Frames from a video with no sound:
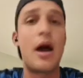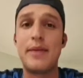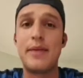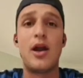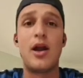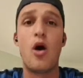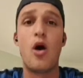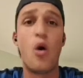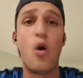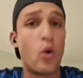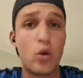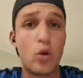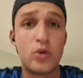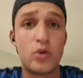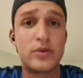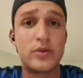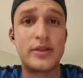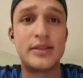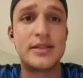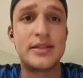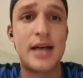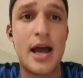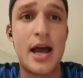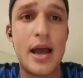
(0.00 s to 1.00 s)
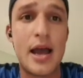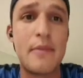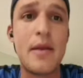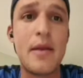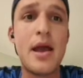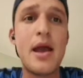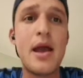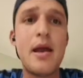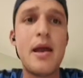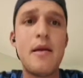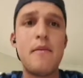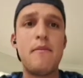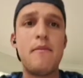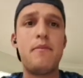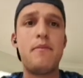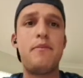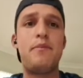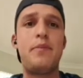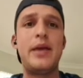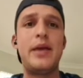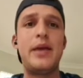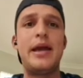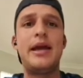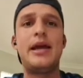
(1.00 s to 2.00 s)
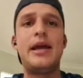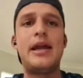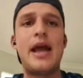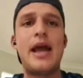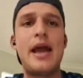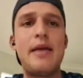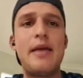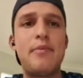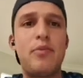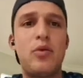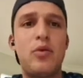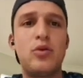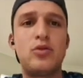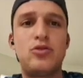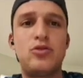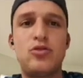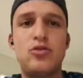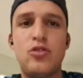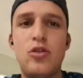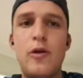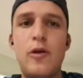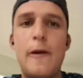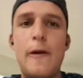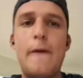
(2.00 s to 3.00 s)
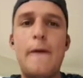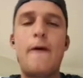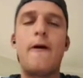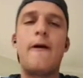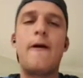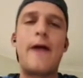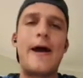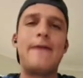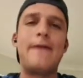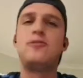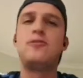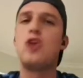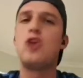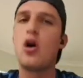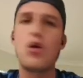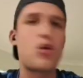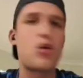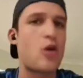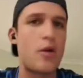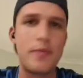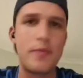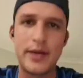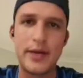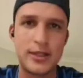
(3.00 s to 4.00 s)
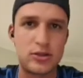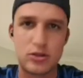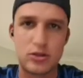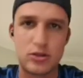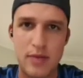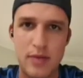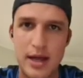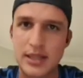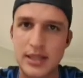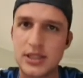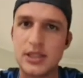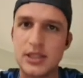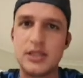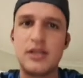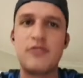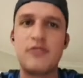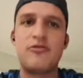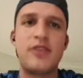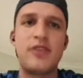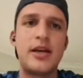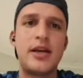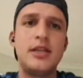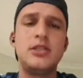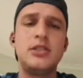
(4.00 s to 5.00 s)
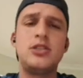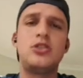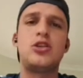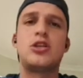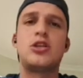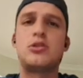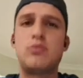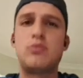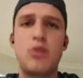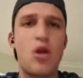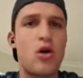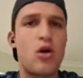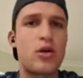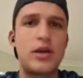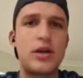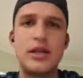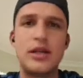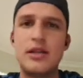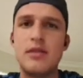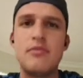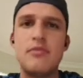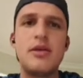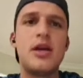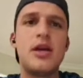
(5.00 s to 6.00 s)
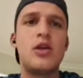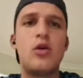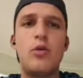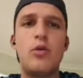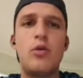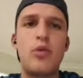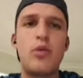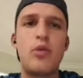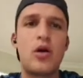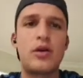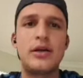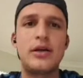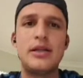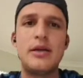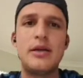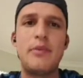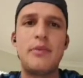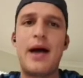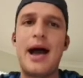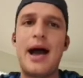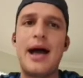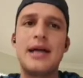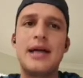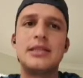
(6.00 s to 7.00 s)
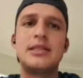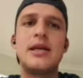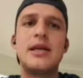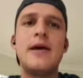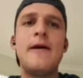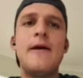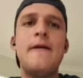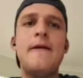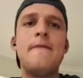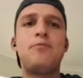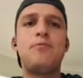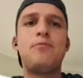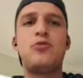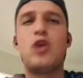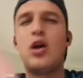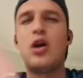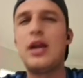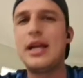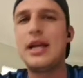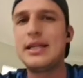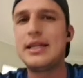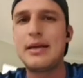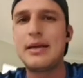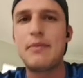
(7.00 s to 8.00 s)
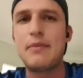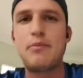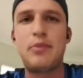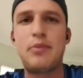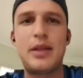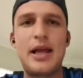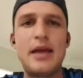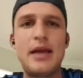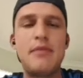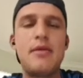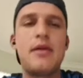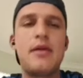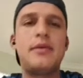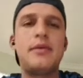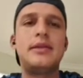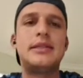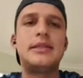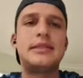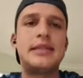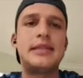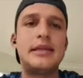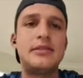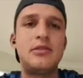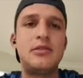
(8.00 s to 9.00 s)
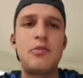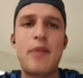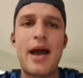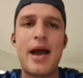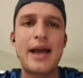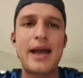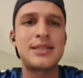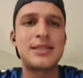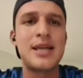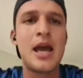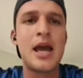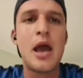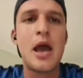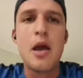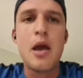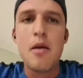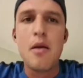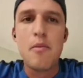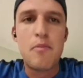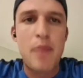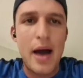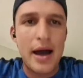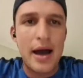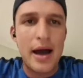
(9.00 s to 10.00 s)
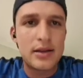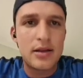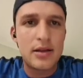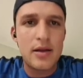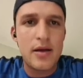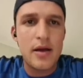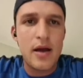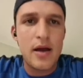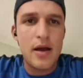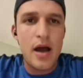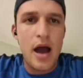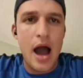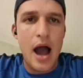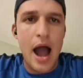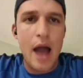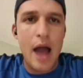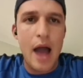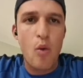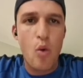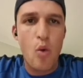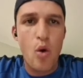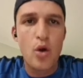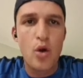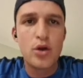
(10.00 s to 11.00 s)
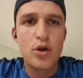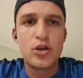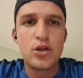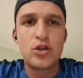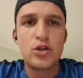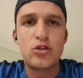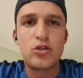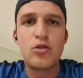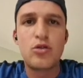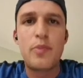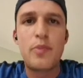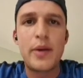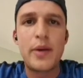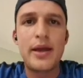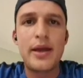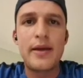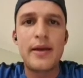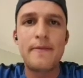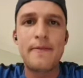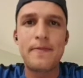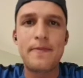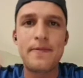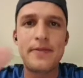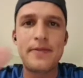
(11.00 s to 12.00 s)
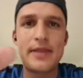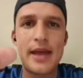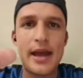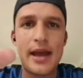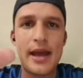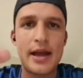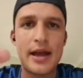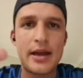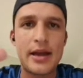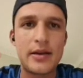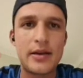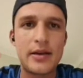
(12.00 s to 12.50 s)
all the time. Being able to, alright, don't commit too much in defense, just block in the middle, blocking the pass. Don't let them play maybe the center backs. But I want you to be the